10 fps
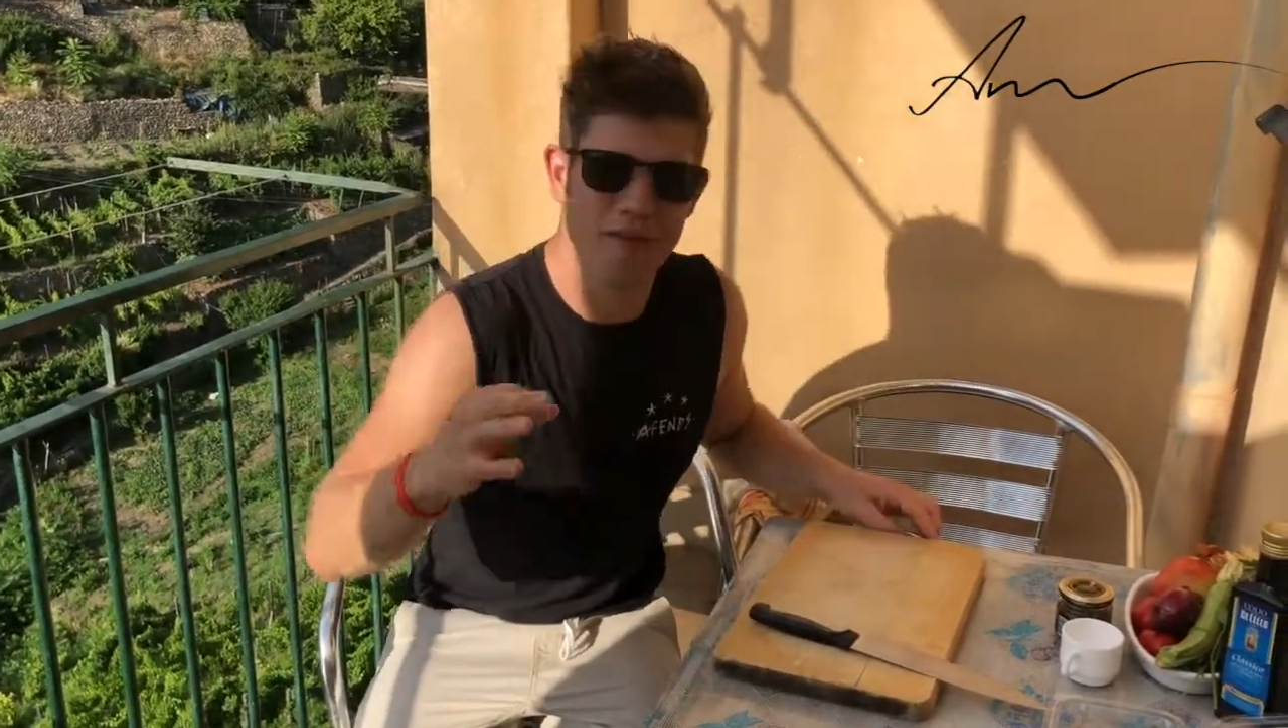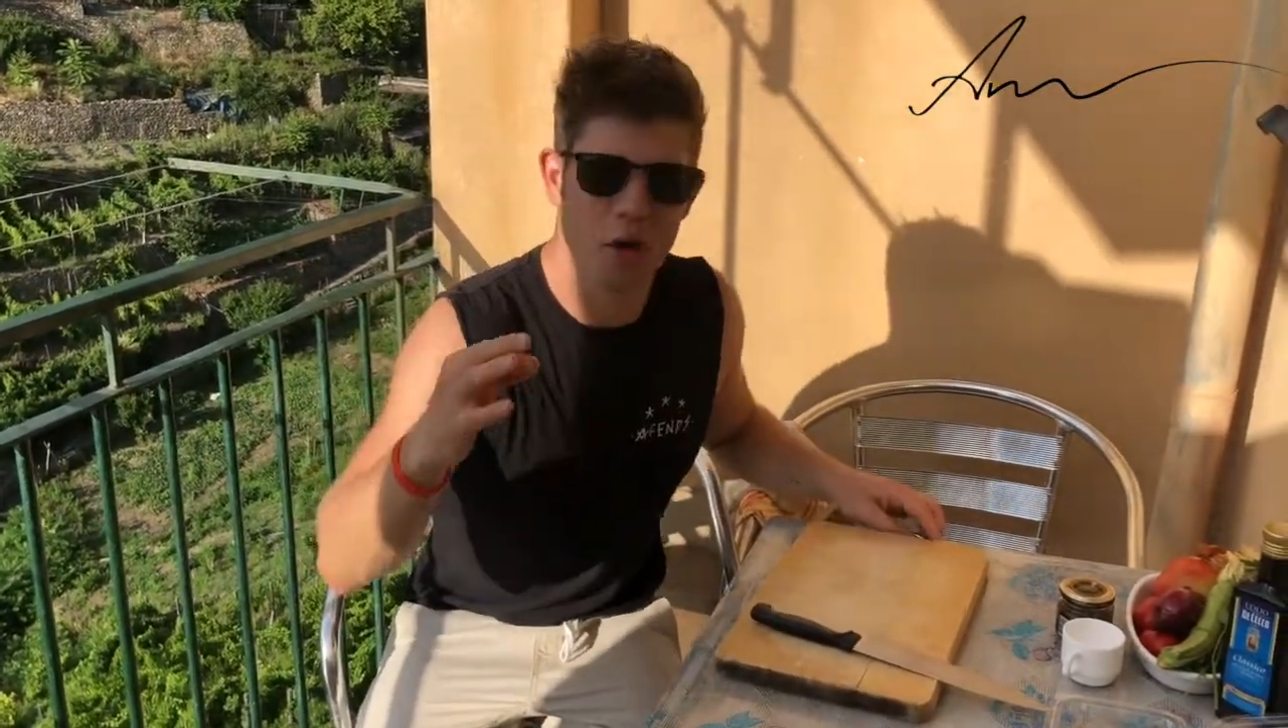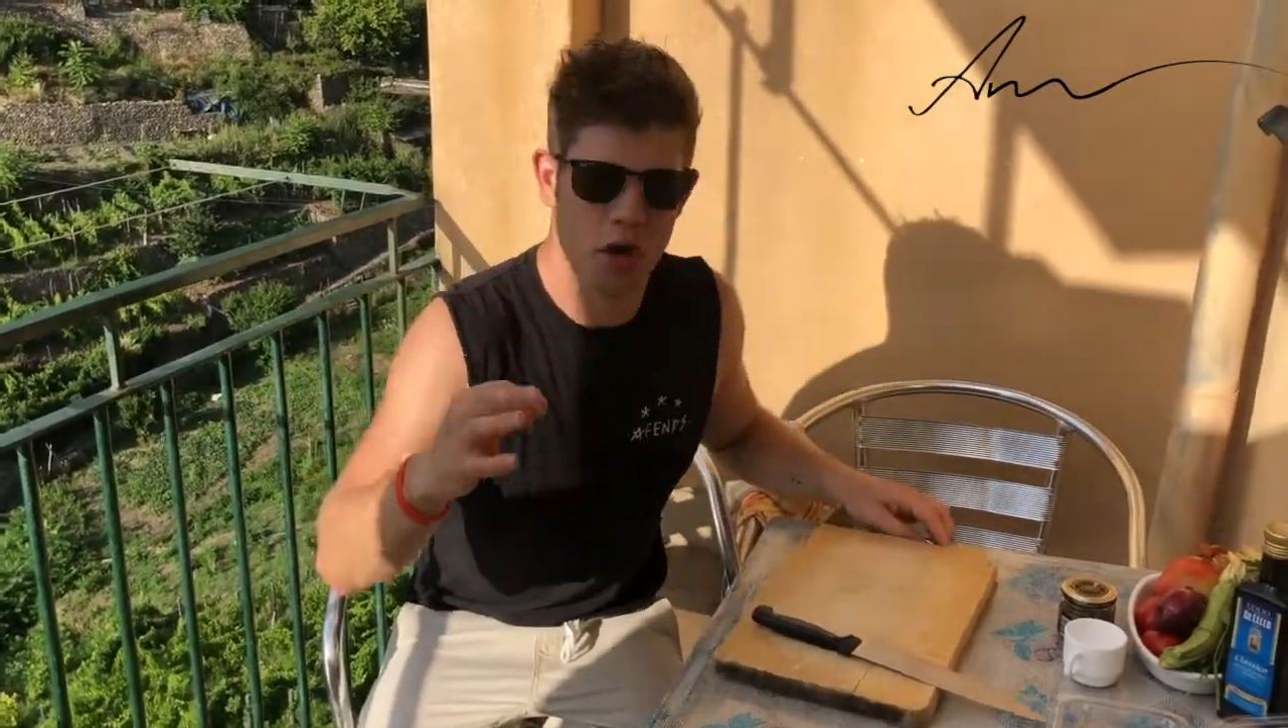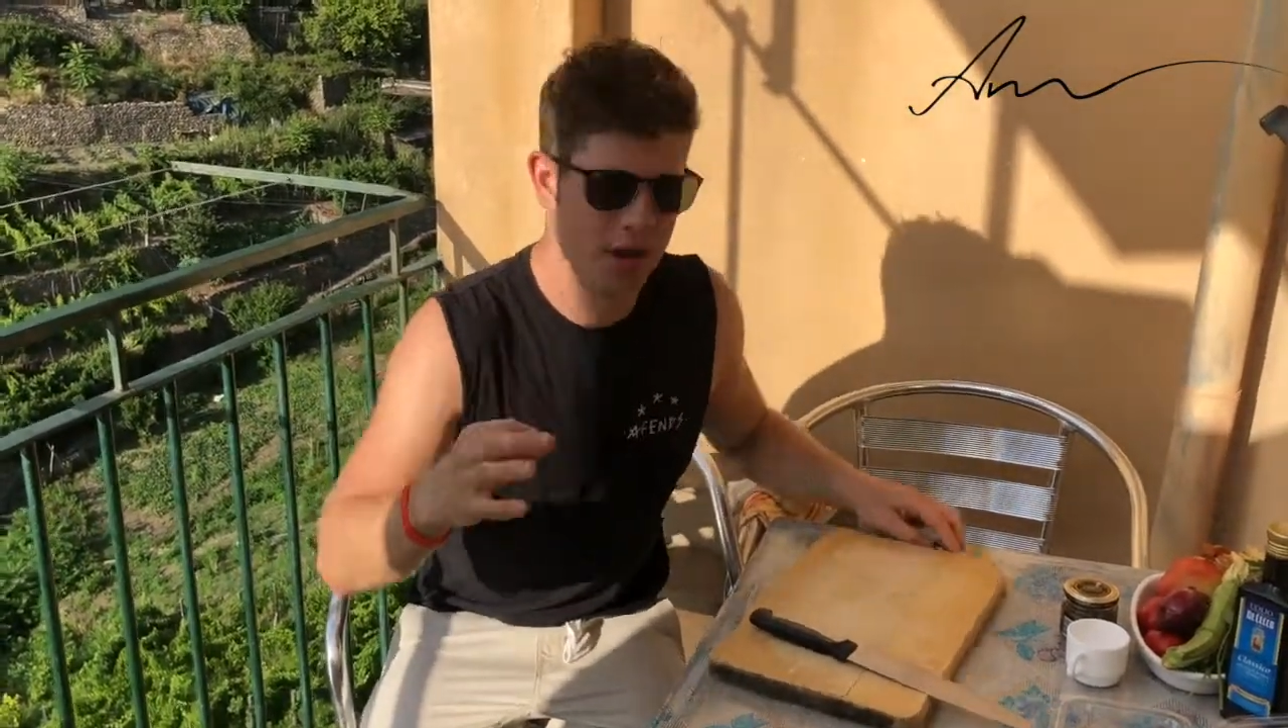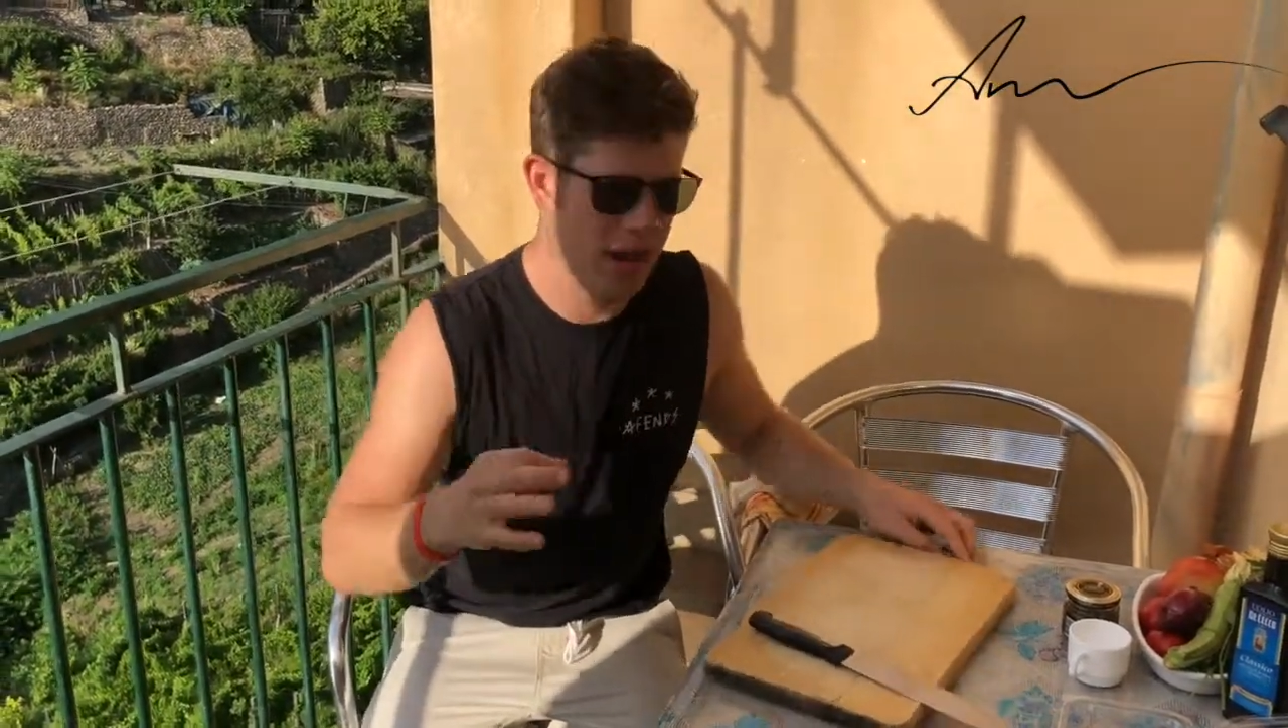
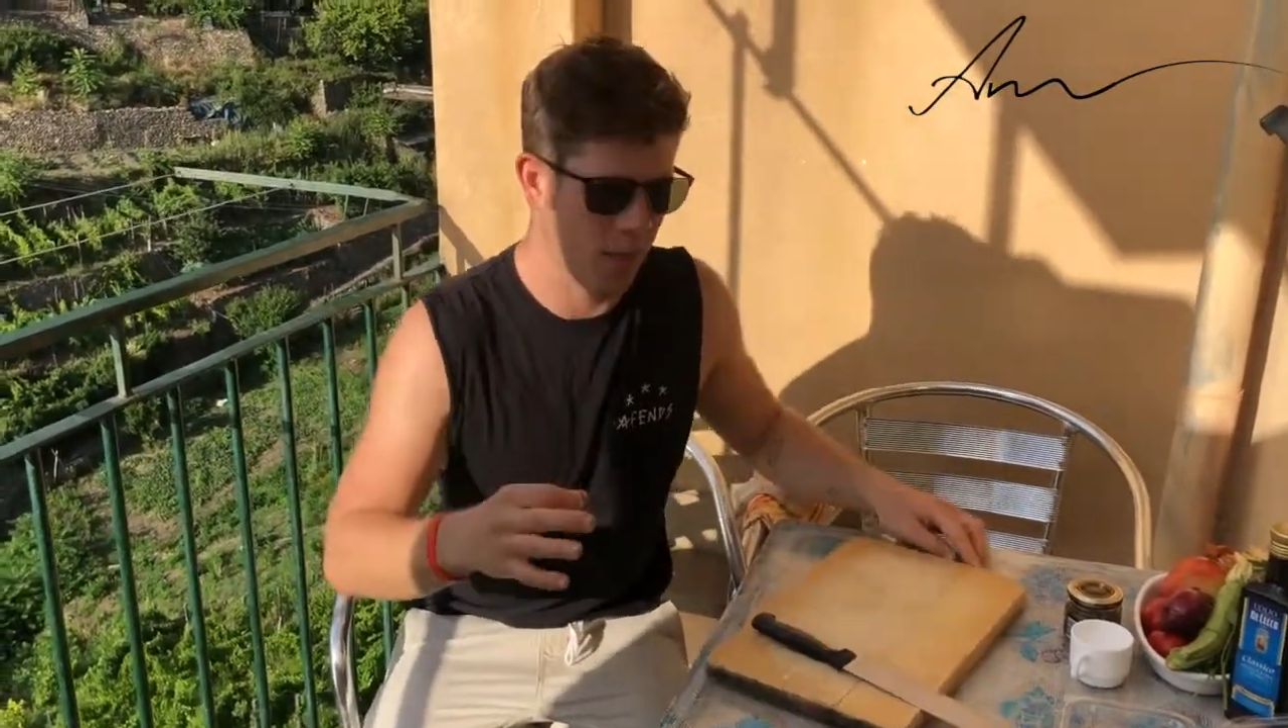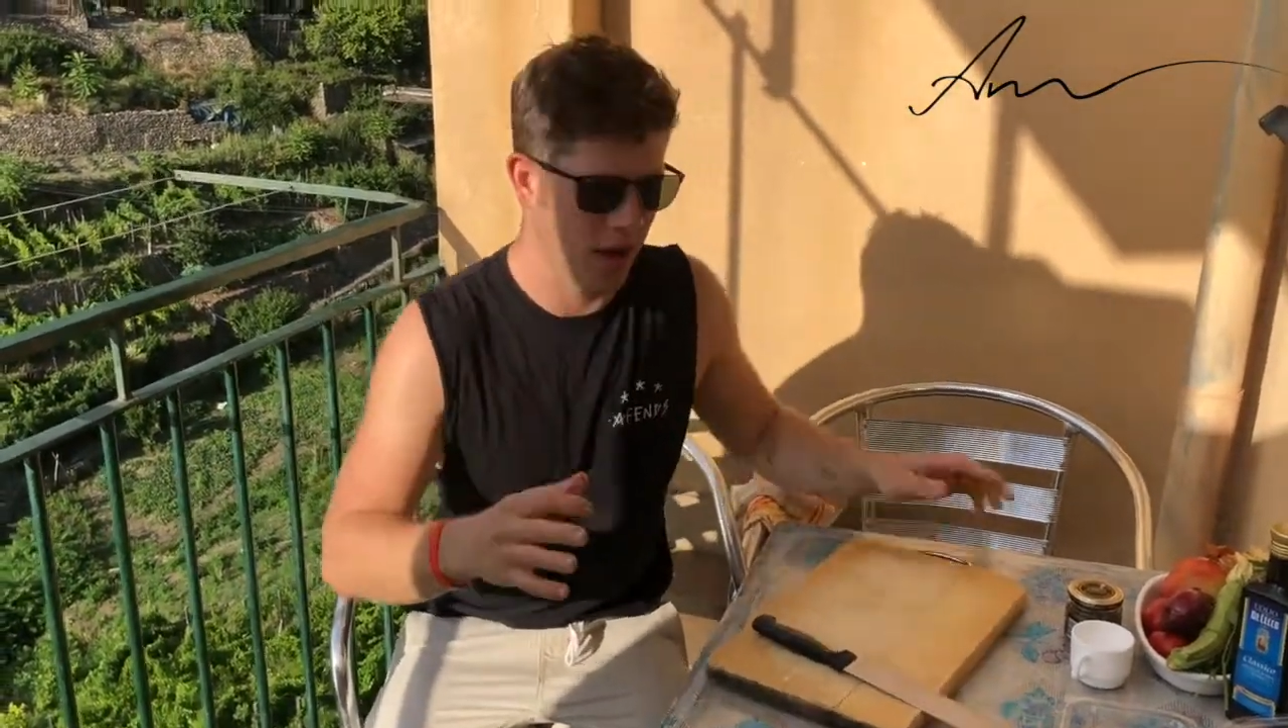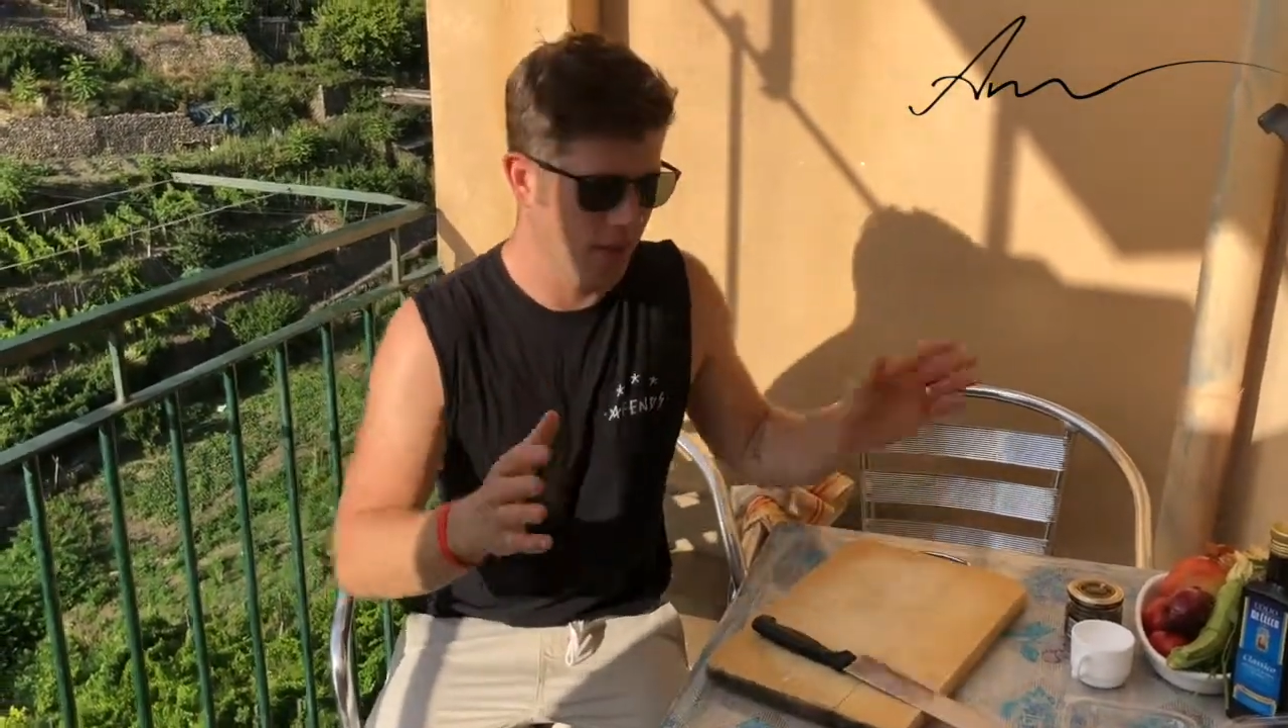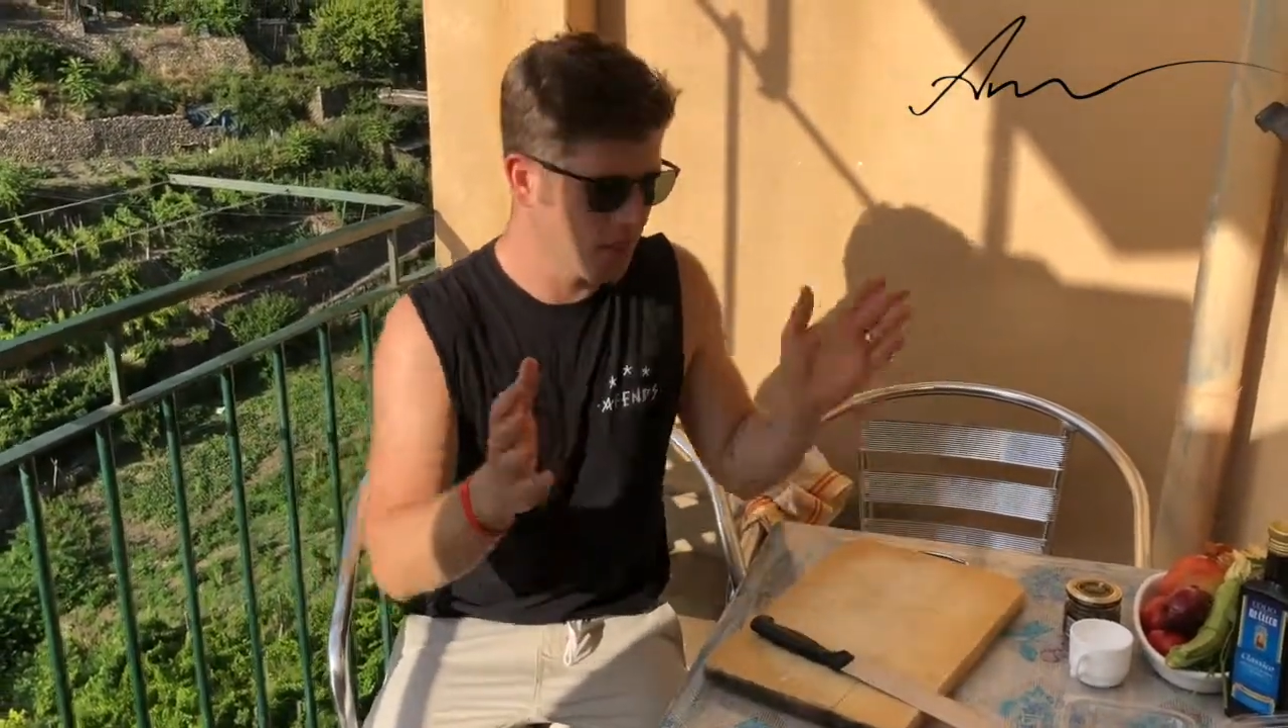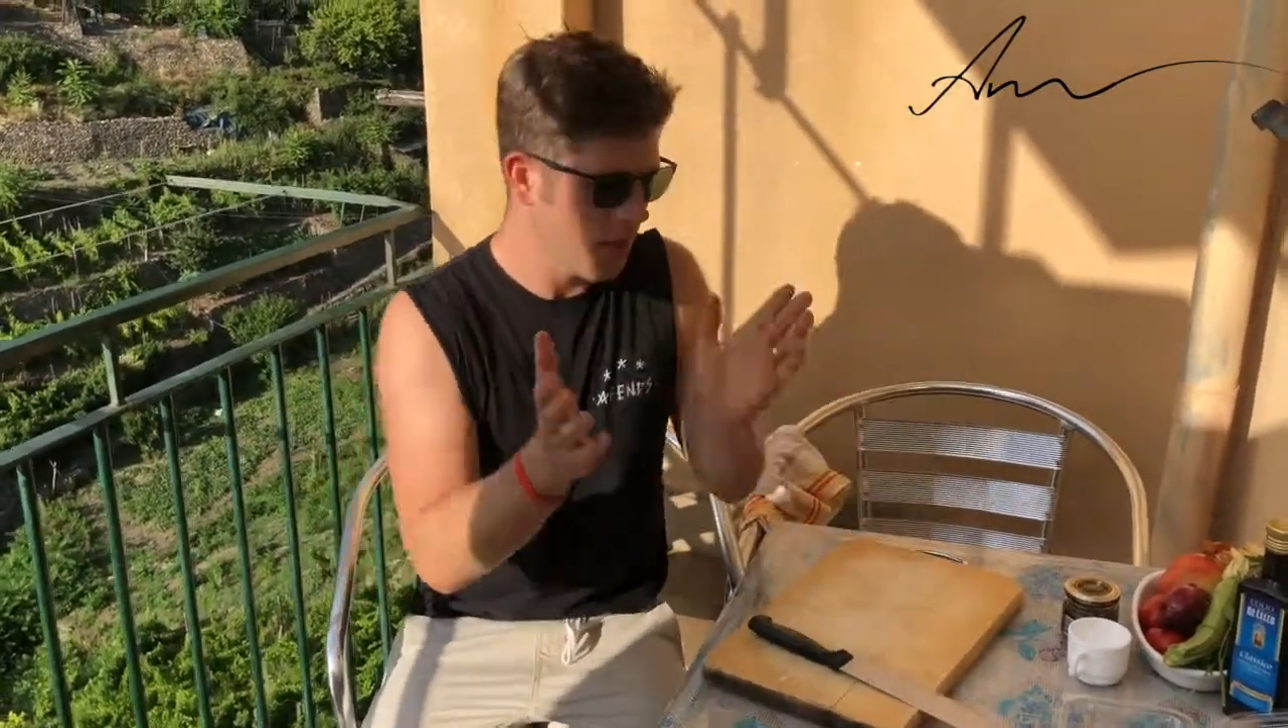version anyway.